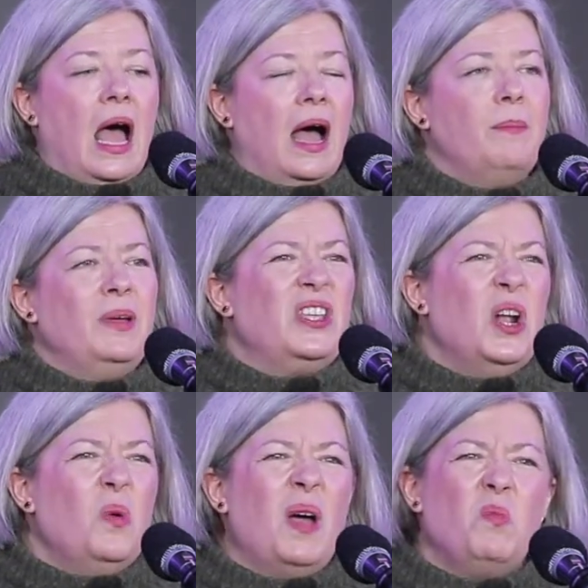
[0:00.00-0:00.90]
But you
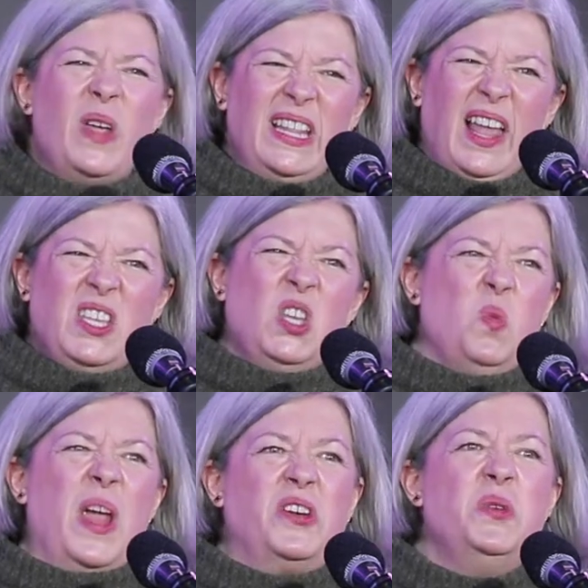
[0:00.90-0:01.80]
know what? We like you
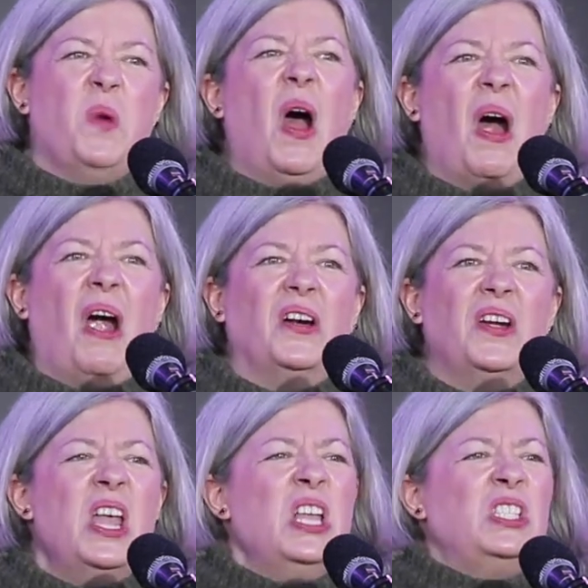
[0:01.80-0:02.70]
where you are.
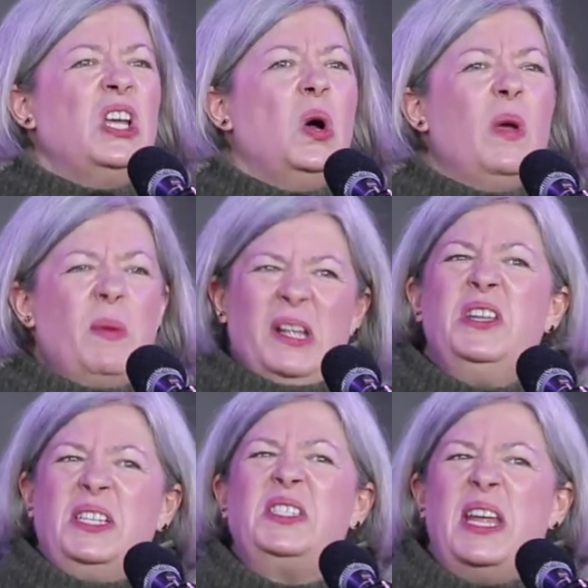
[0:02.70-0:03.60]
So we want
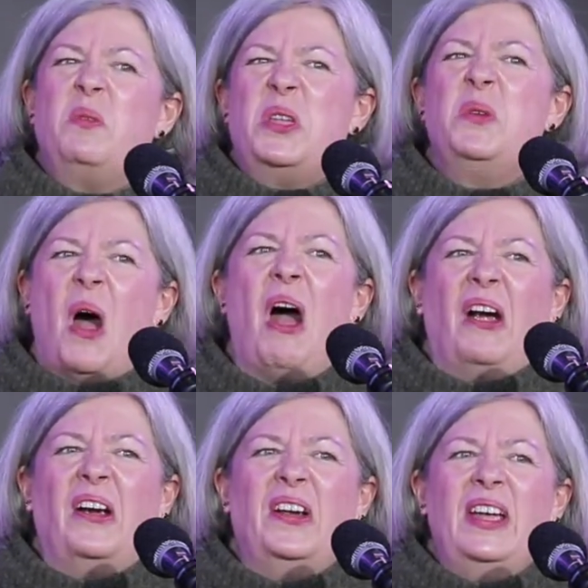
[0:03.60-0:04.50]
you to stay where you
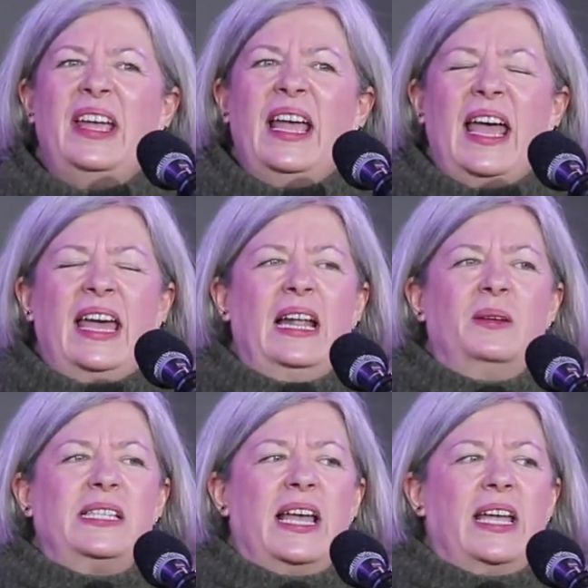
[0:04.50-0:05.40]
are. And I
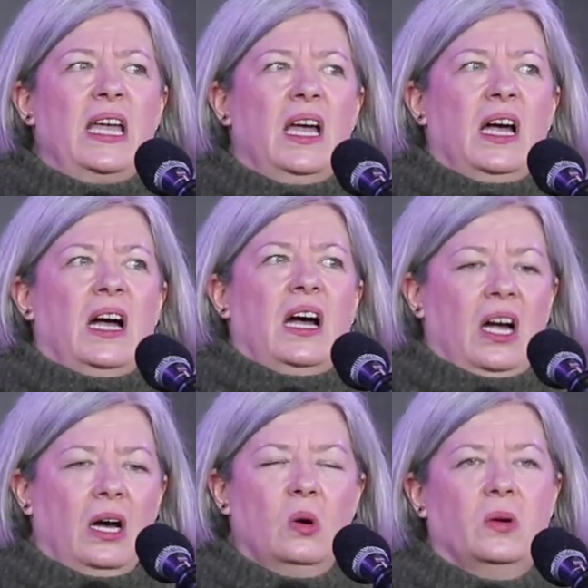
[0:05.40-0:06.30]
was like,
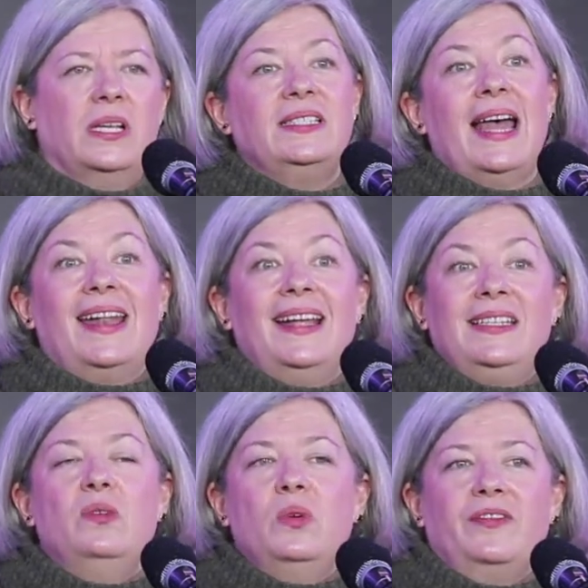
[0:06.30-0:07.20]
oh, because that
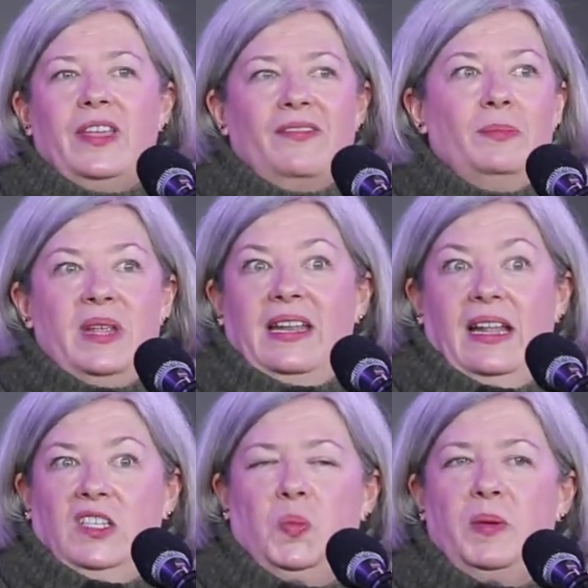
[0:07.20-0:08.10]
idea would have given me a
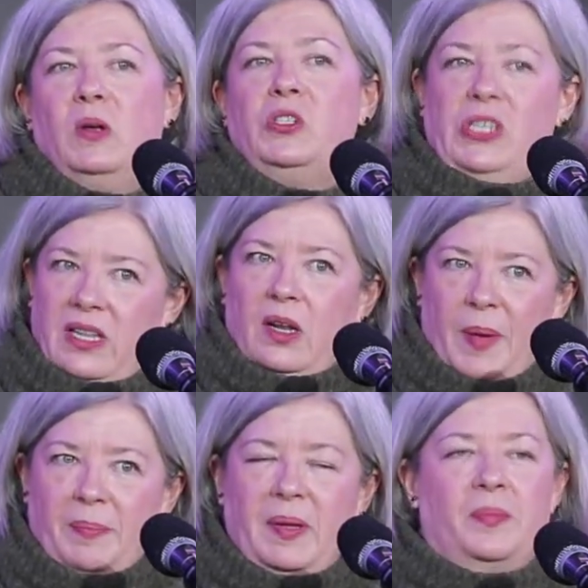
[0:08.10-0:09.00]
nice promotion, a little
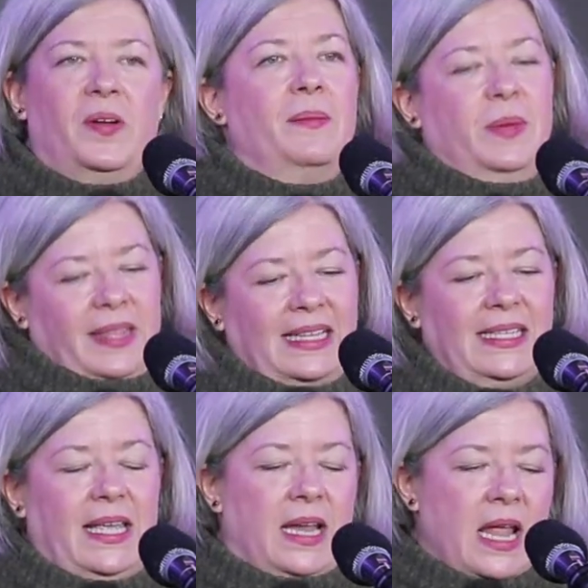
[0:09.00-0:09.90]
bump up, right? But that's
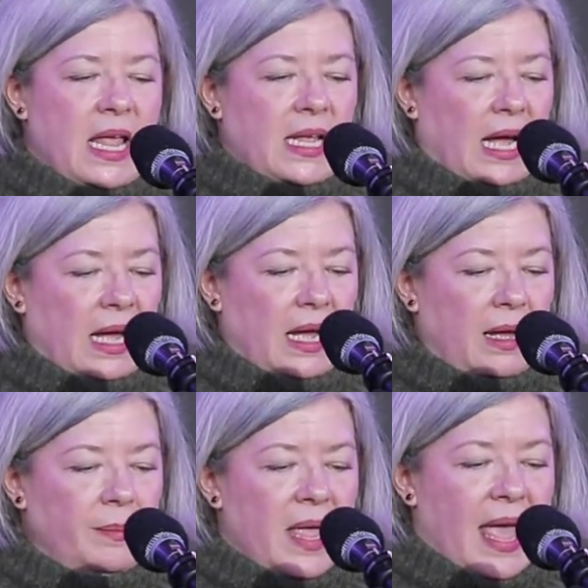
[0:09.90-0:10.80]
it.
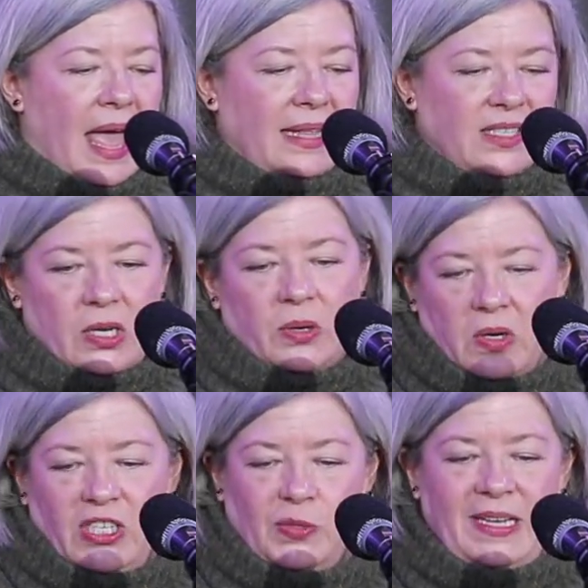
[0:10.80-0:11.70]
And so it
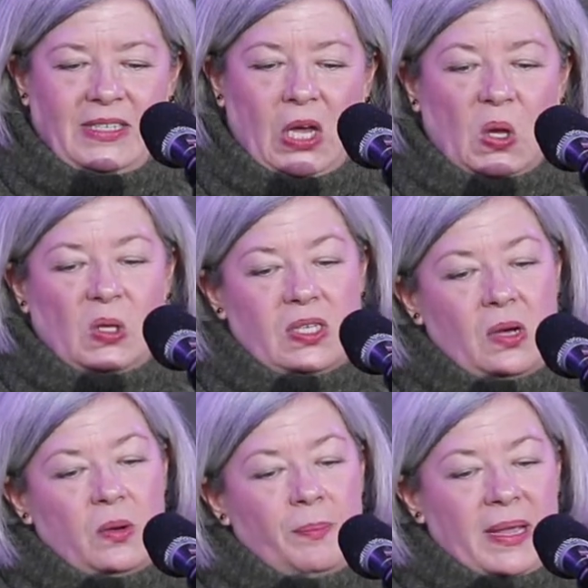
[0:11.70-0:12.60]
crushed my soul.
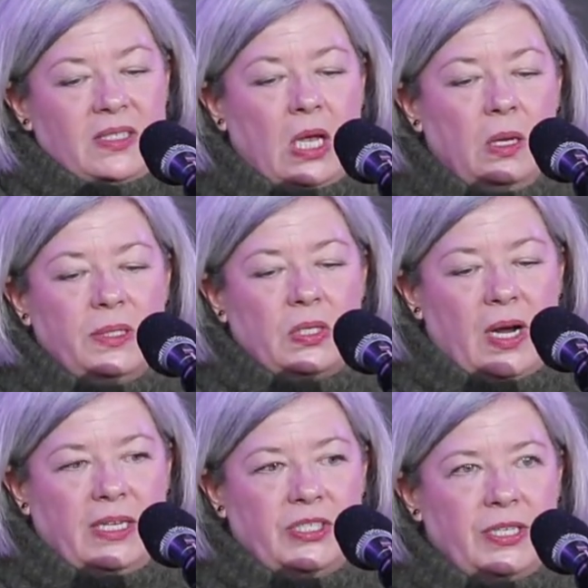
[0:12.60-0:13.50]
So my soul was
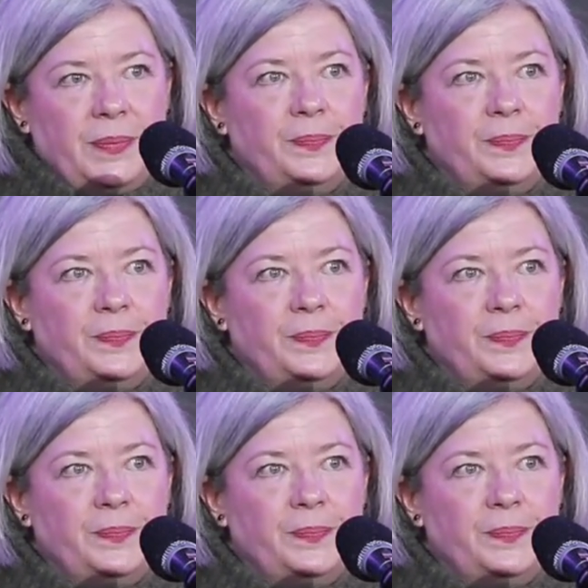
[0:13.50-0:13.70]
crushed.